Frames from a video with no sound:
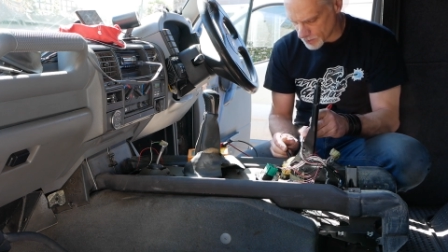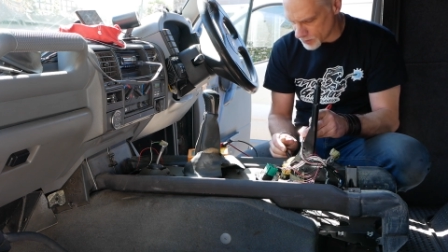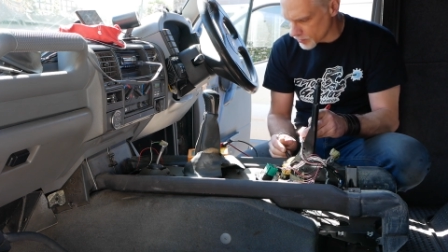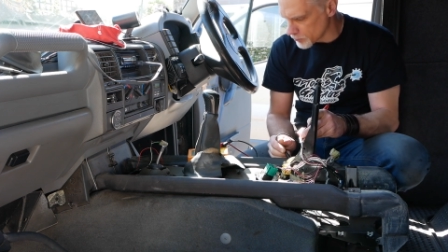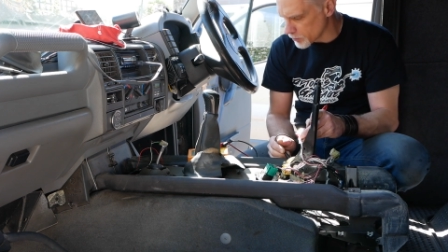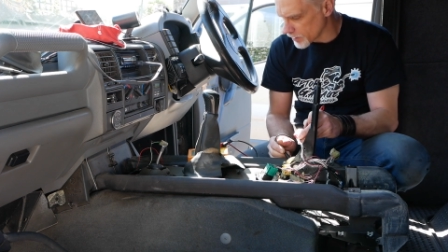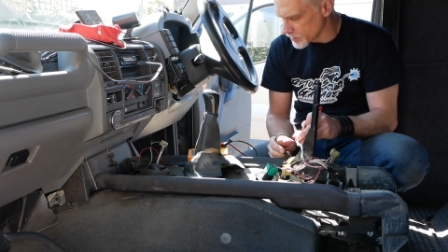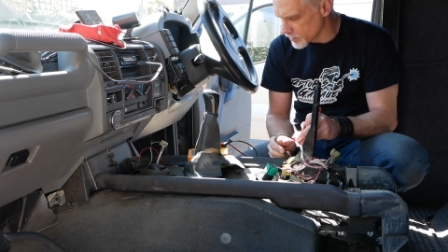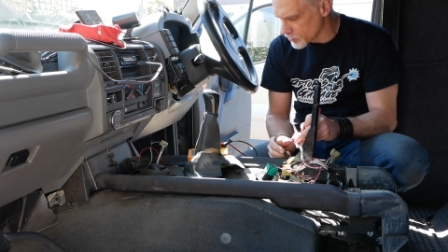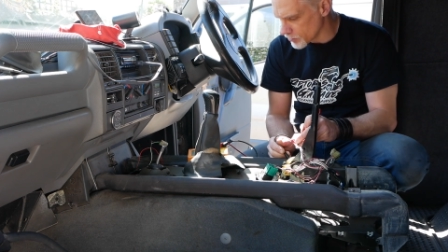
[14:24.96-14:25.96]
there's going to be
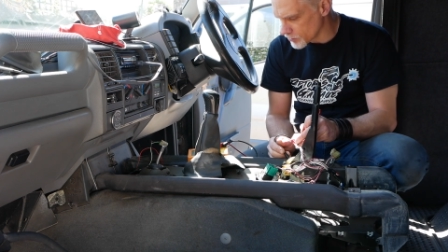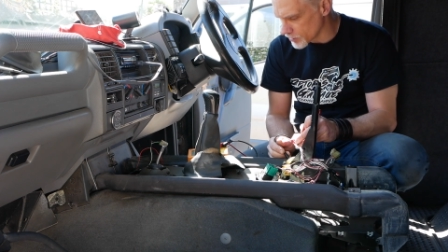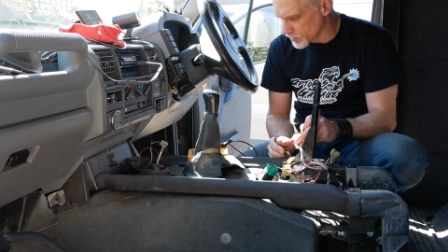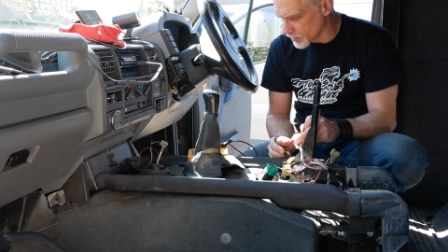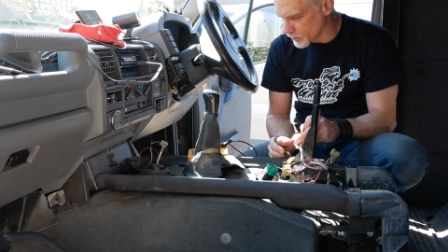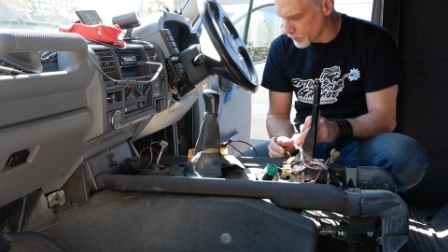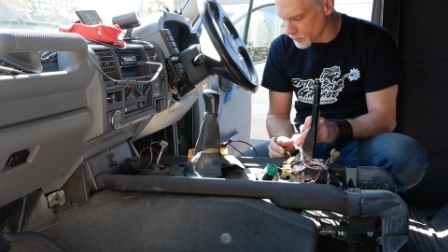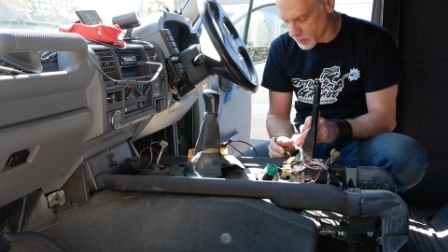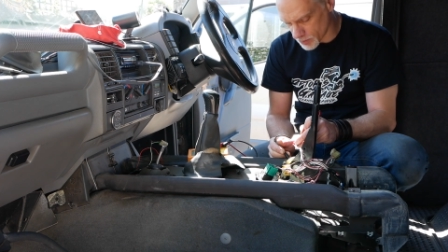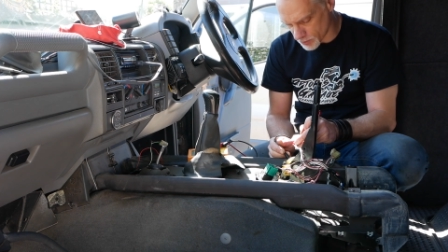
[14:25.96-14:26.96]
plenty of juice in that one
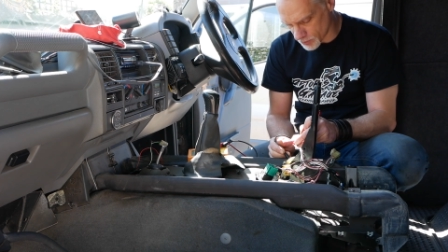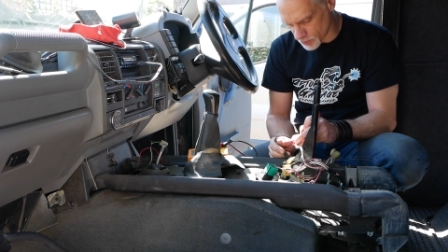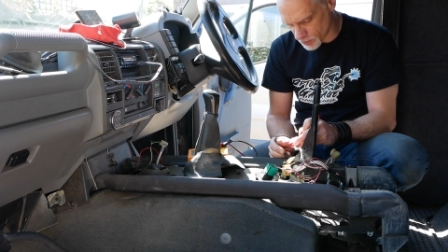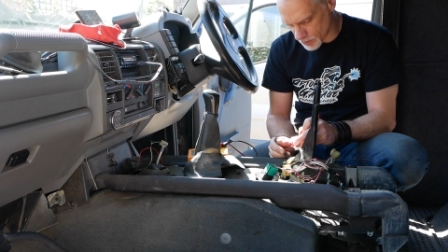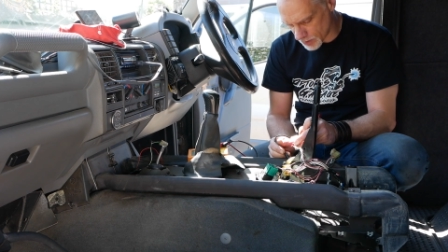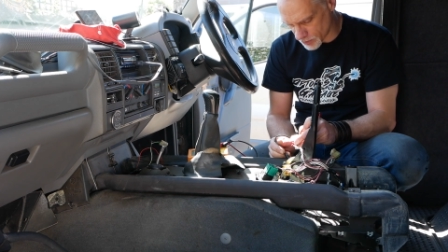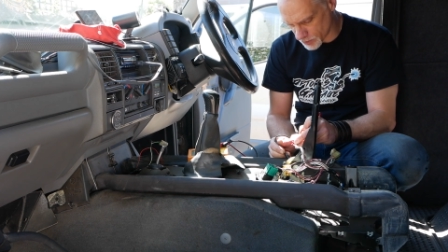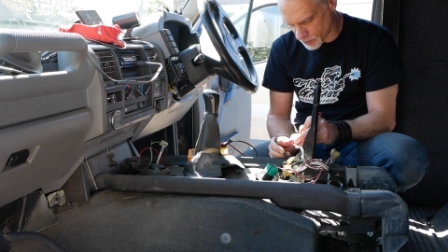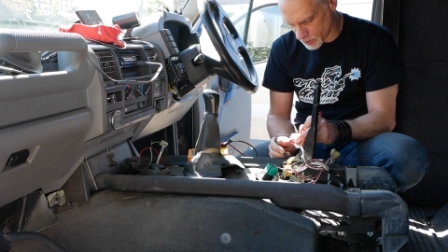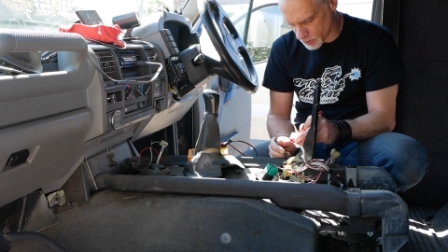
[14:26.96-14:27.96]
because that's
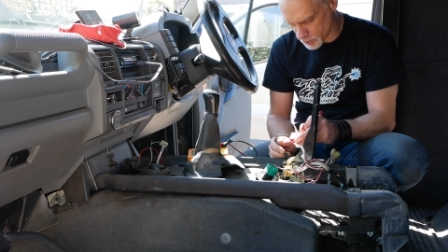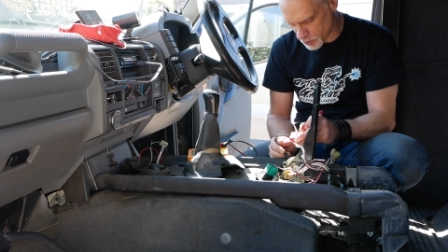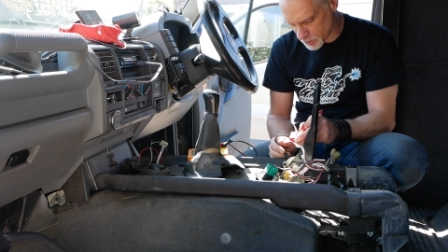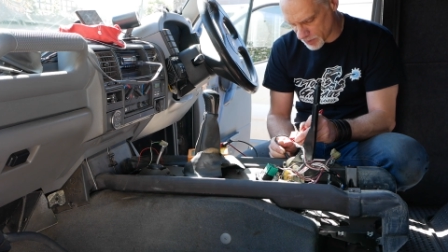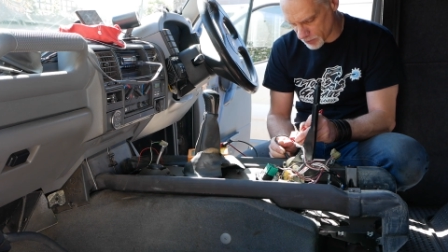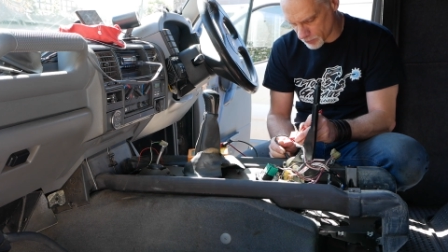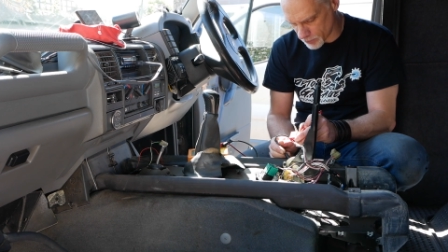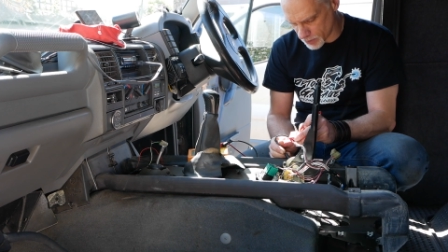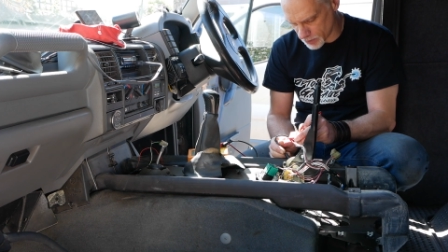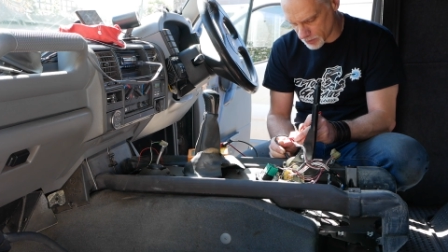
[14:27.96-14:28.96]
going to be
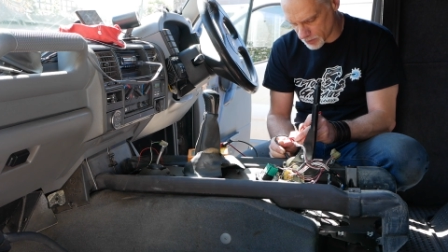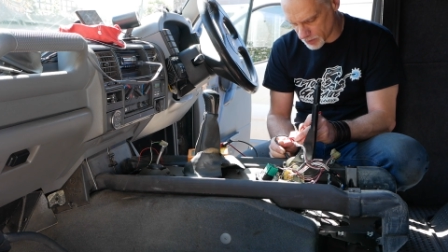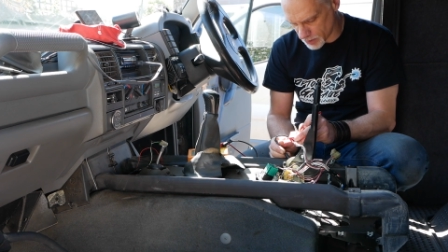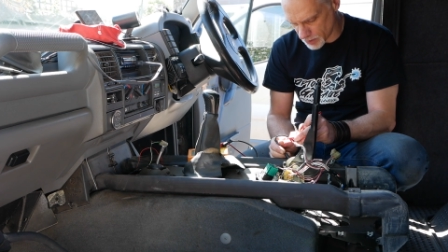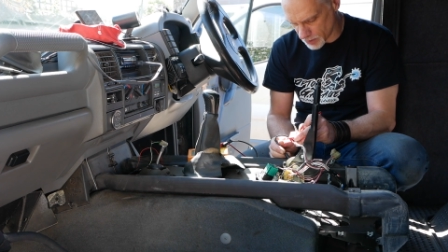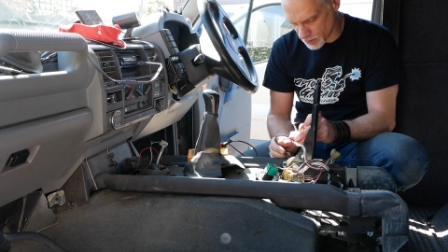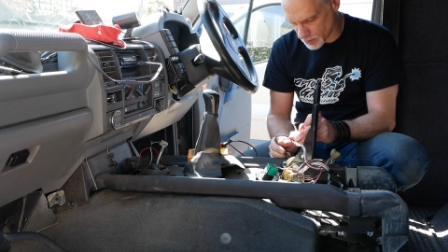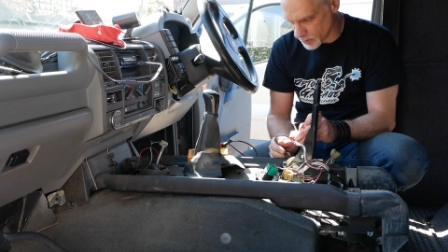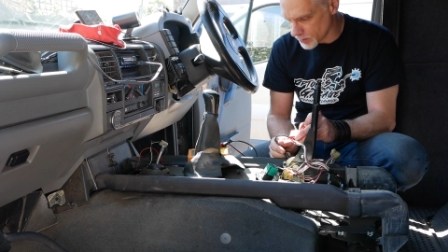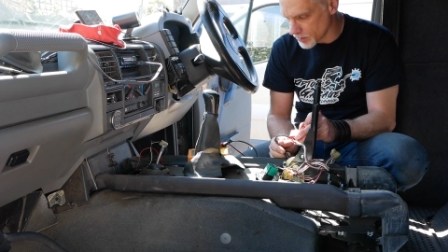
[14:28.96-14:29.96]
powering
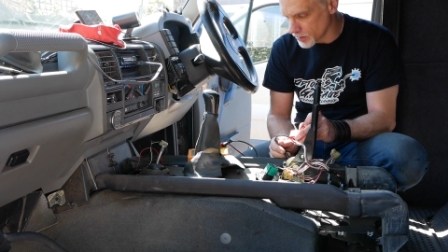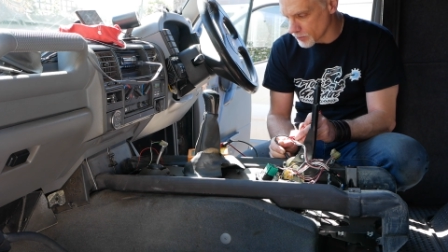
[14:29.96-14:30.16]
the